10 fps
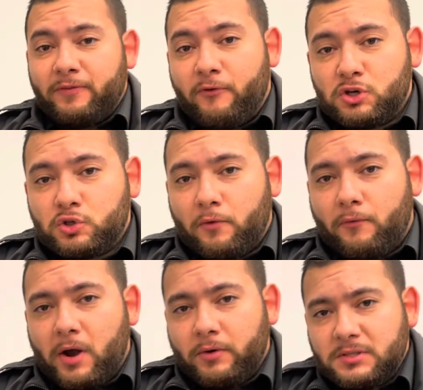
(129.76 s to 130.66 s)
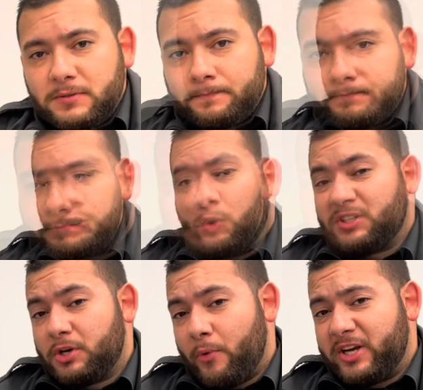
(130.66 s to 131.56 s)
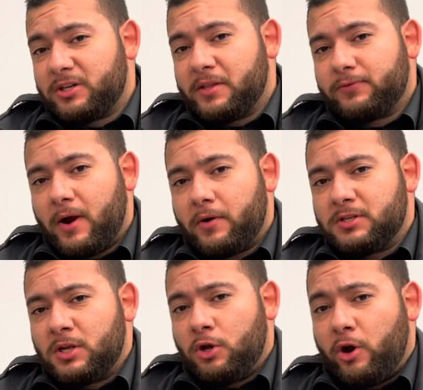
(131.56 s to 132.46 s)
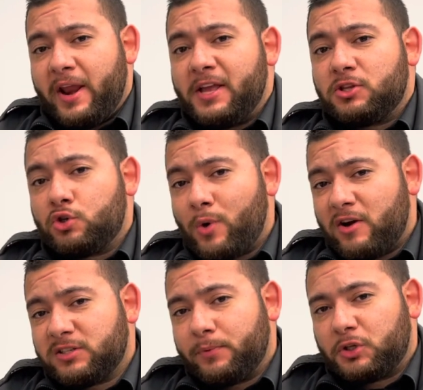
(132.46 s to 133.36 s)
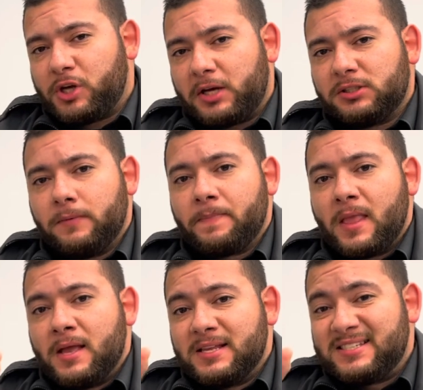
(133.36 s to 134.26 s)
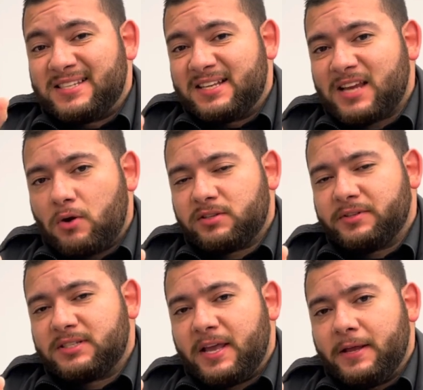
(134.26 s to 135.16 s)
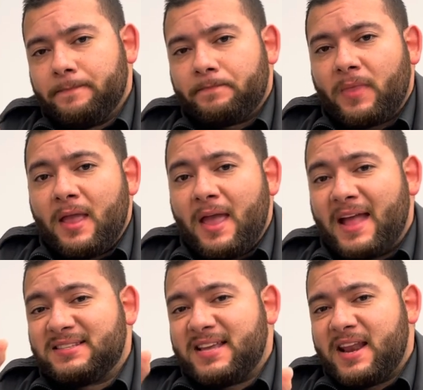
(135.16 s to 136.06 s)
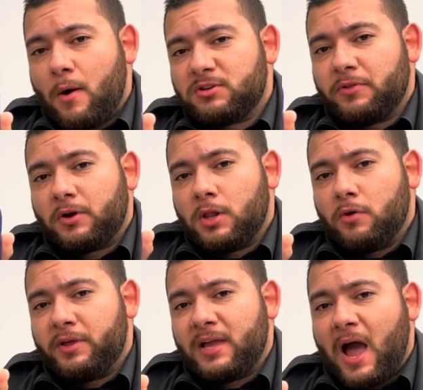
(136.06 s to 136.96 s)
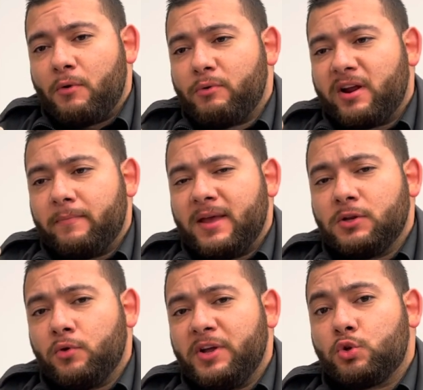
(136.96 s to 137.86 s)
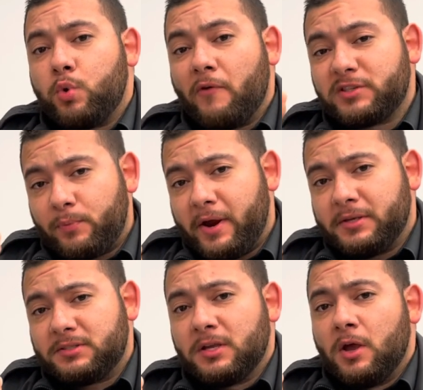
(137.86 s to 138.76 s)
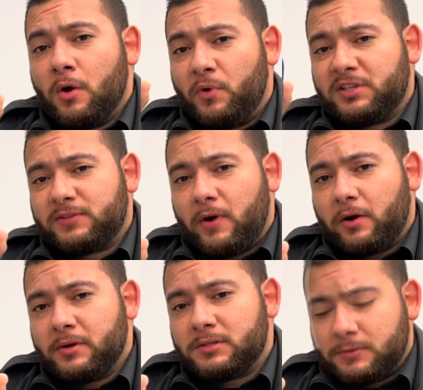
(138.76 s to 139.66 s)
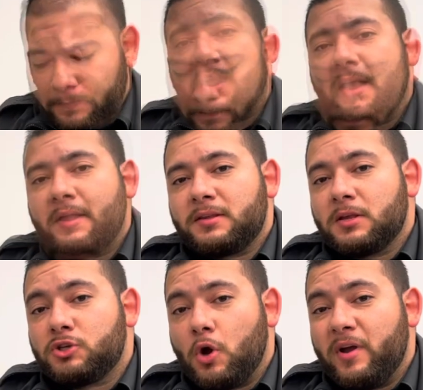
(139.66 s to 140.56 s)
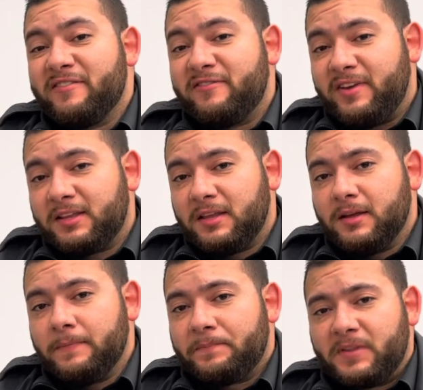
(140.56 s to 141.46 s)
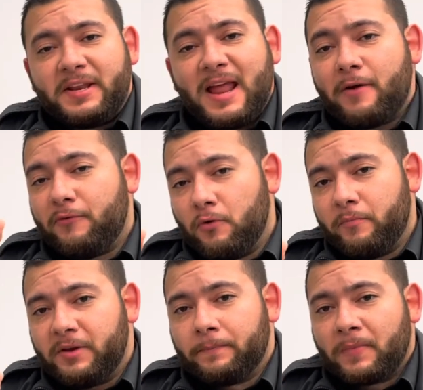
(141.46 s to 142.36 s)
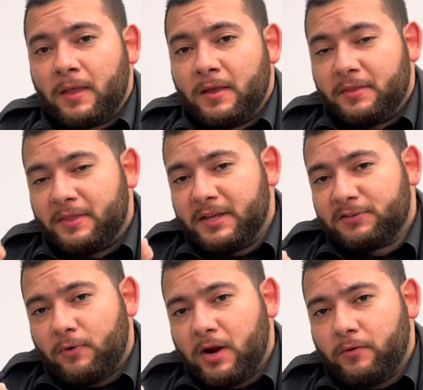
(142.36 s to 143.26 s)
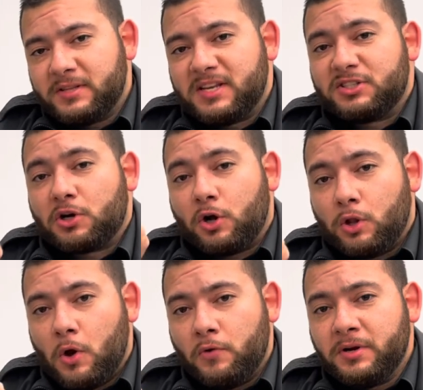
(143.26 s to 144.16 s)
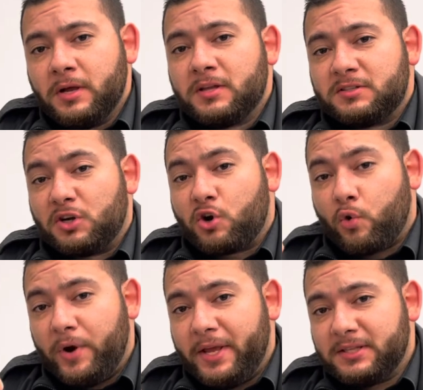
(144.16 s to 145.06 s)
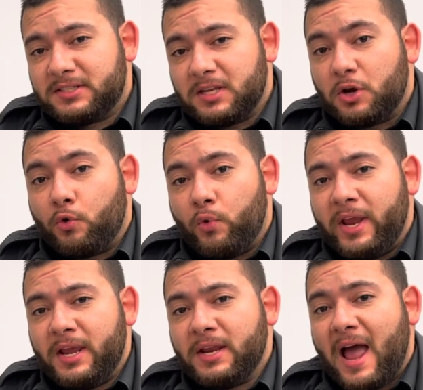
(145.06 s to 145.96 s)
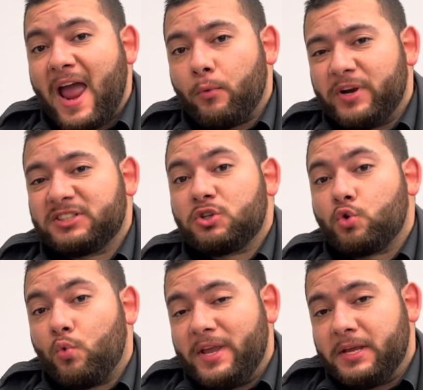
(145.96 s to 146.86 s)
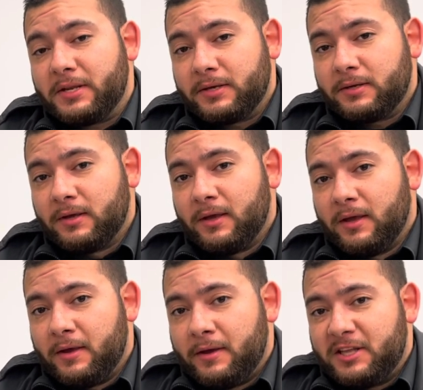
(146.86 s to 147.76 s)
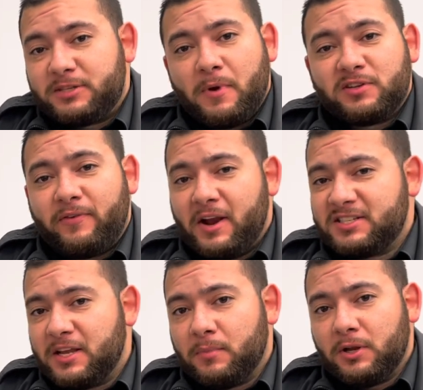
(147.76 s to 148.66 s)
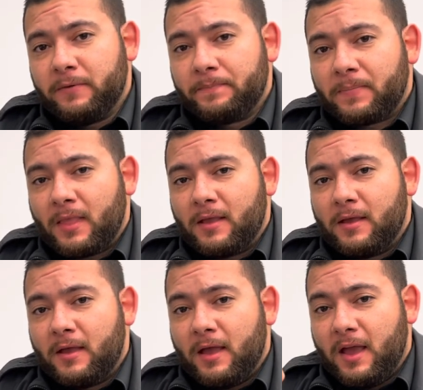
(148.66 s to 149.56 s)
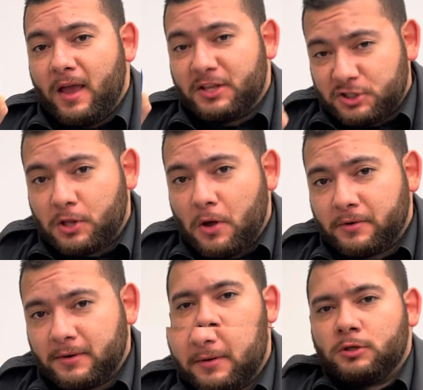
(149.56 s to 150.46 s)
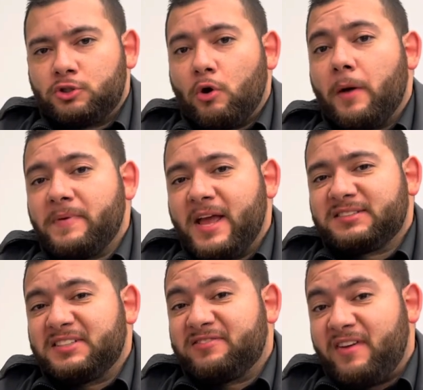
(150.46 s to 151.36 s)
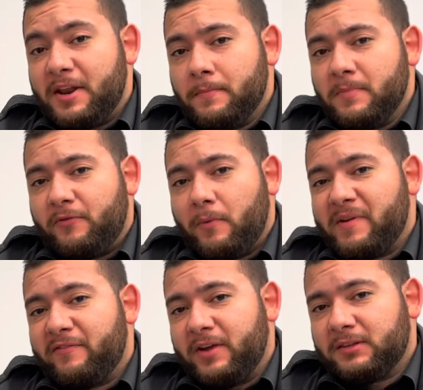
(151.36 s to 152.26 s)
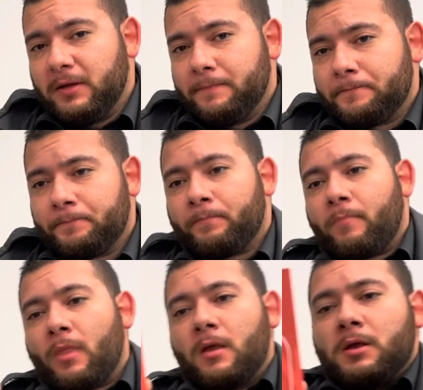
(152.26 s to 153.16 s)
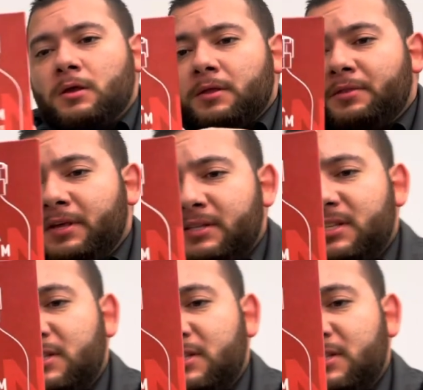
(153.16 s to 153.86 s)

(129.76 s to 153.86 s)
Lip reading: a versatile fragrance. So what's the duration on this fragrance? You're getting 2 hours of projection, 6 hours on the skin, and 10 hours on the clothing. I would recommend doing 12 sprays with this fragrance. All right guys, so Invicta did not fool me. This fragrance is a clone to Creed's Green Irish Tweed. It smells very similar. It's a clone. So up next is Venom from Invicta. This